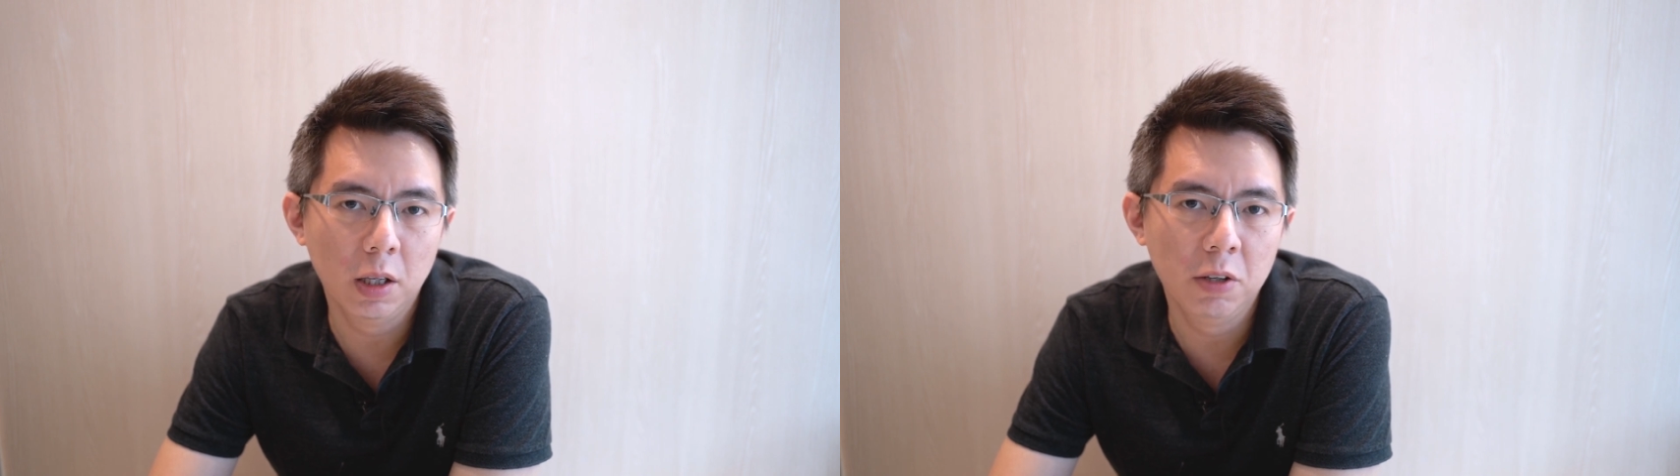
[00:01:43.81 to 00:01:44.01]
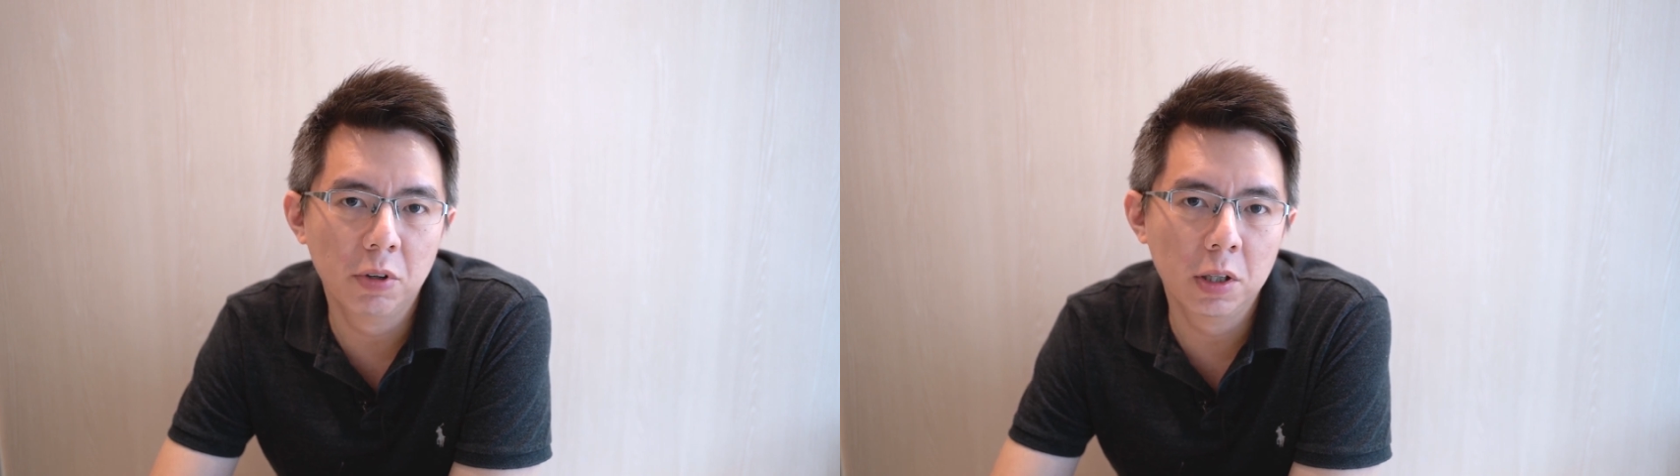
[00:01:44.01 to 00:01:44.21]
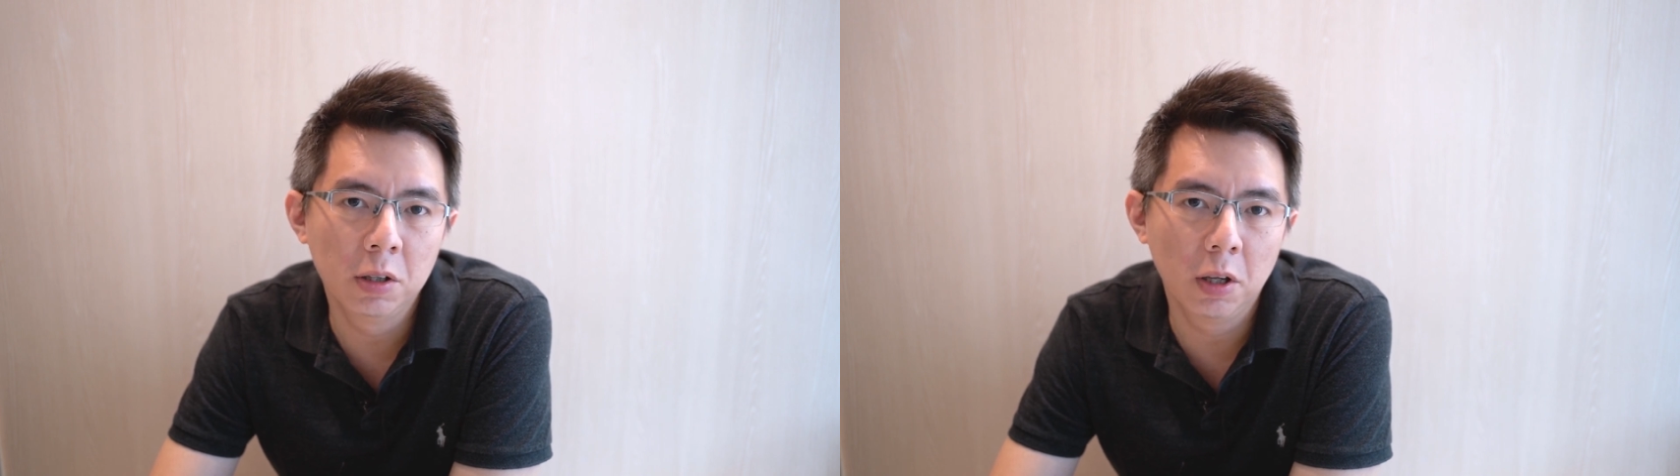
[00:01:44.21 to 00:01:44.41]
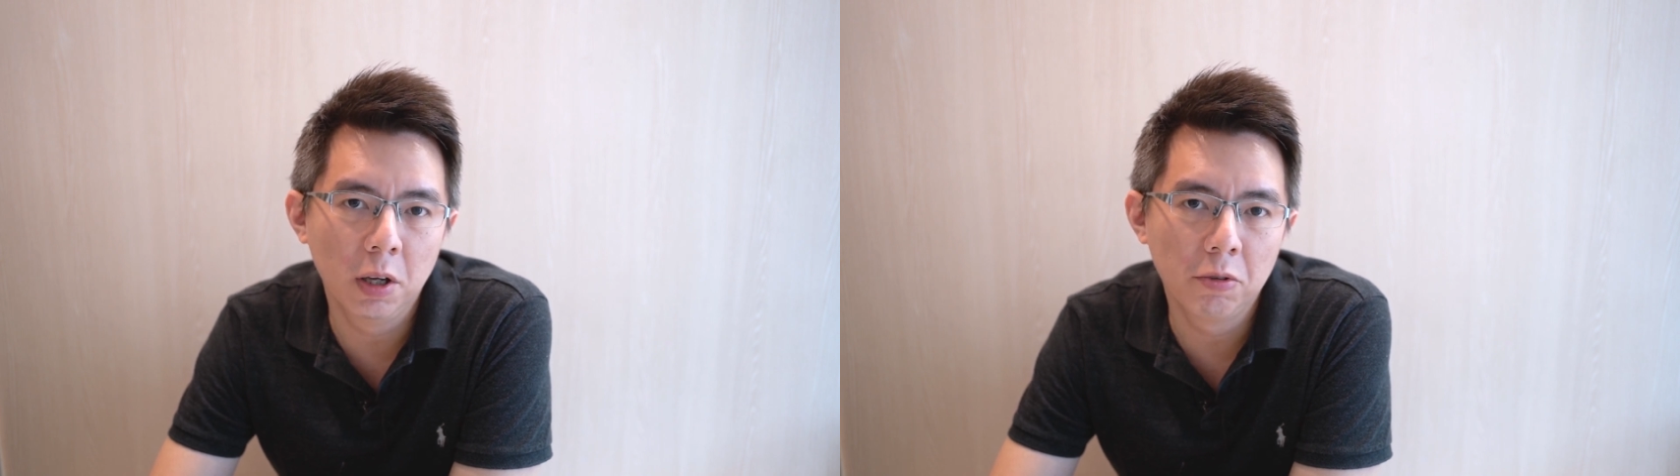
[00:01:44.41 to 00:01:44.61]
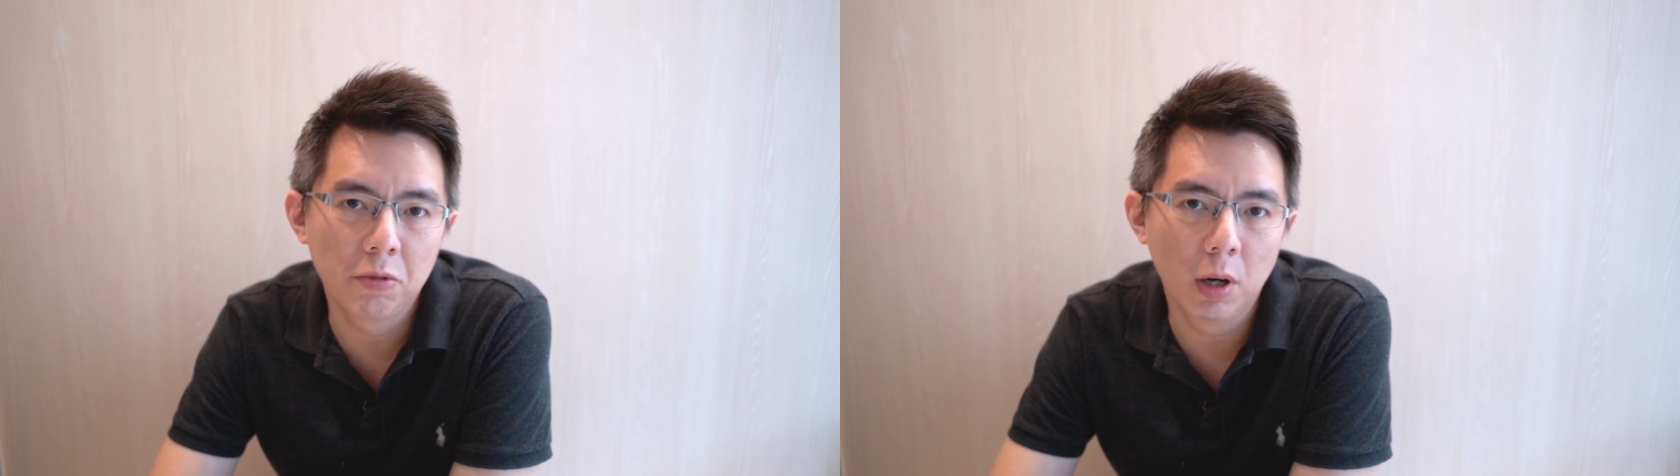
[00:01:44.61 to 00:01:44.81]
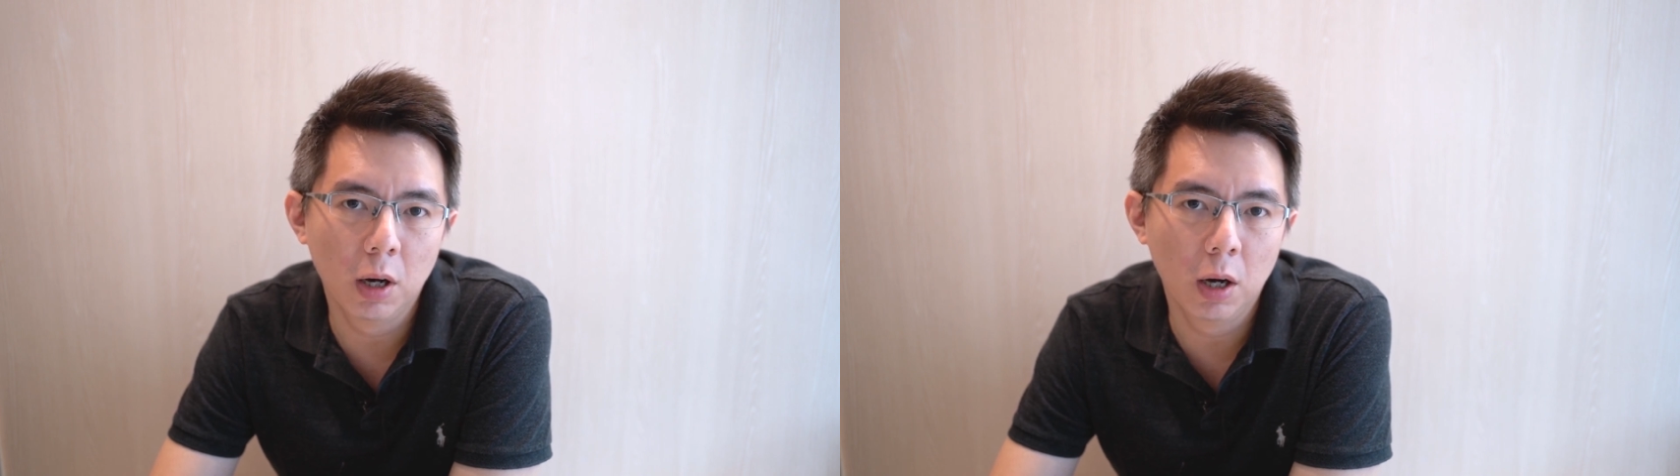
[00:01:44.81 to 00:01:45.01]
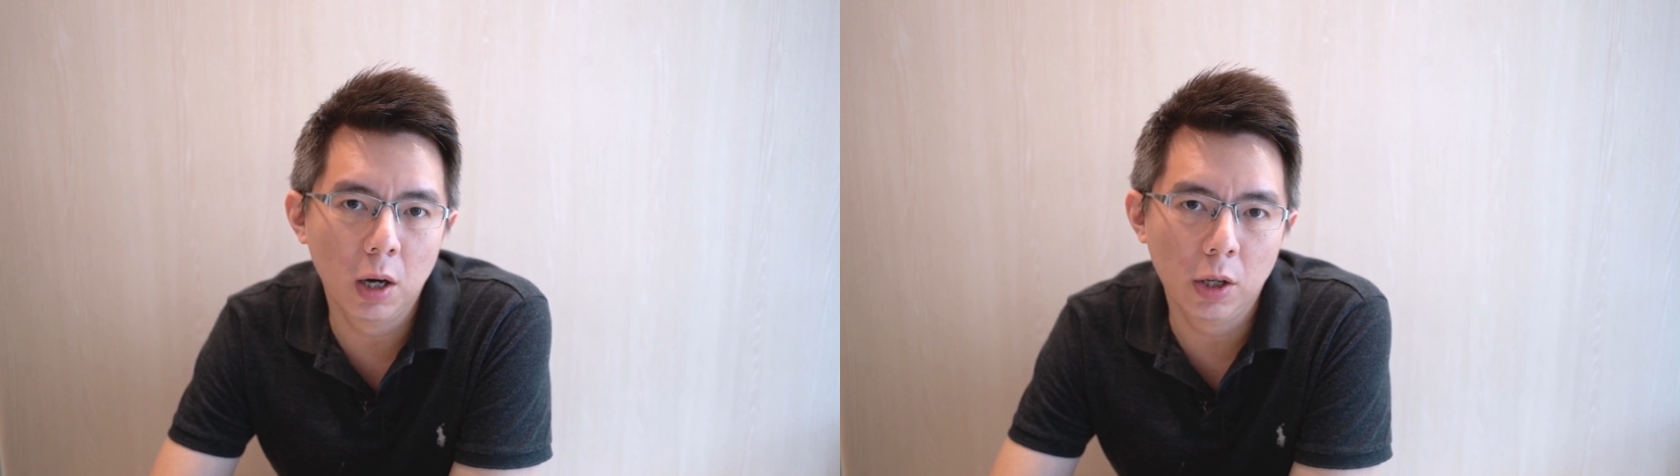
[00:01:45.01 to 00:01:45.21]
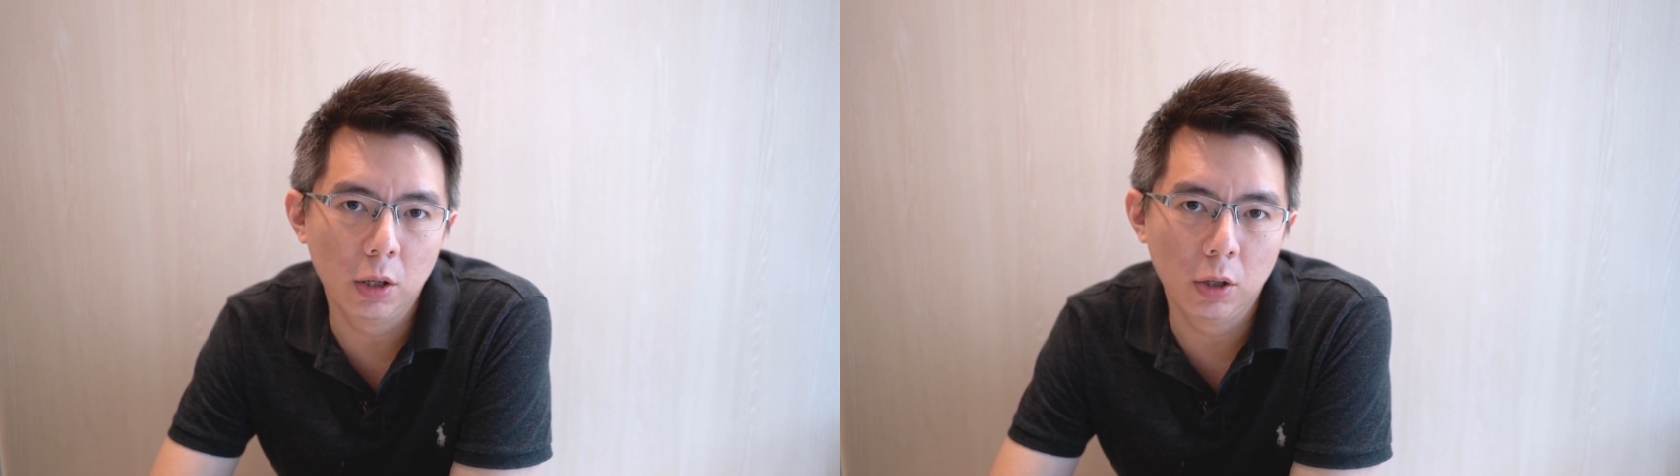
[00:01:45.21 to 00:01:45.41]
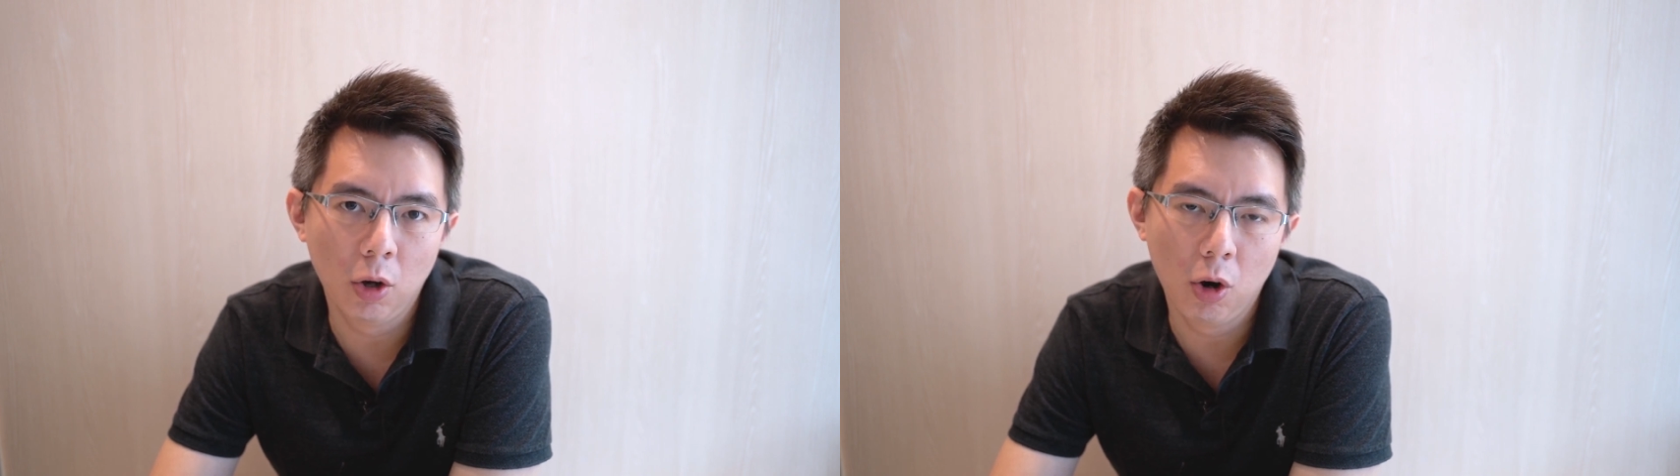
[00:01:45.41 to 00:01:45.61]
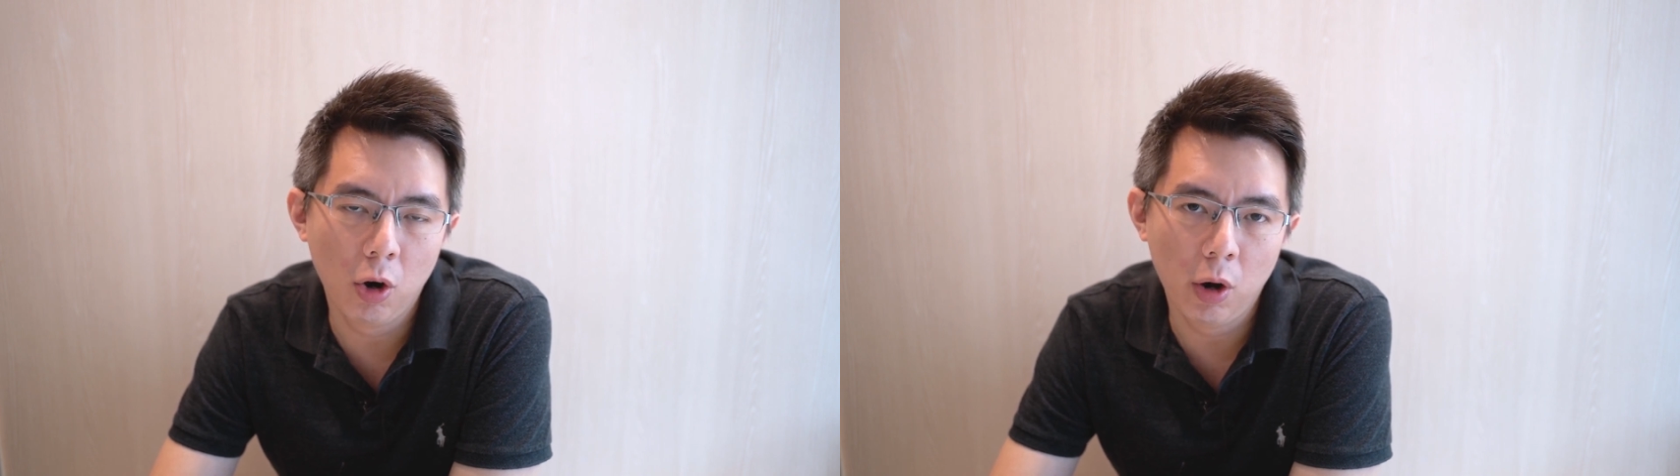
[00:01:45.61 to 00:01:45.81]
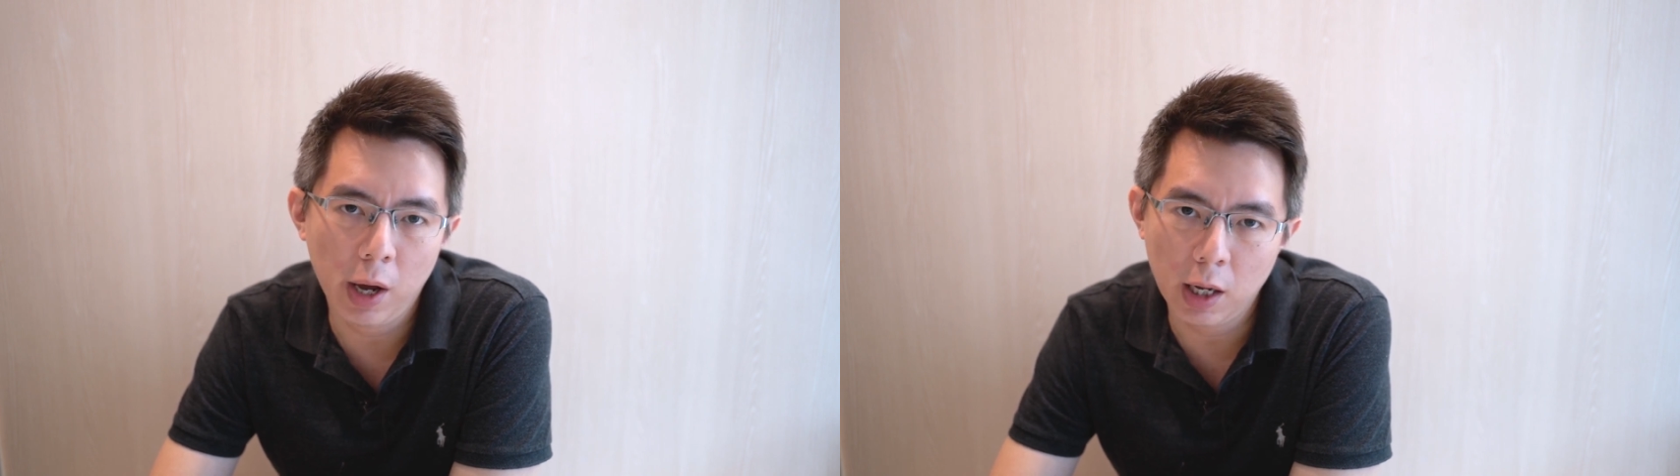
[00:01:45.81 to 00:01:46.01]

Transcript: even if your